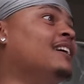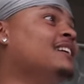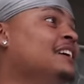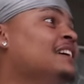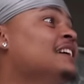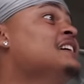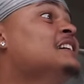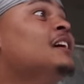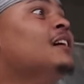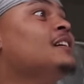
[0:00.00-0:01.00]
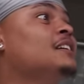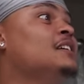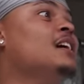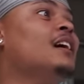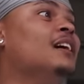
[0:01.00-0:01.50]
Um, they, no, you
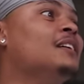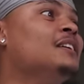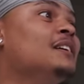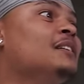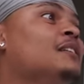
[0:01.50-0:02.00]
actually pissed me off,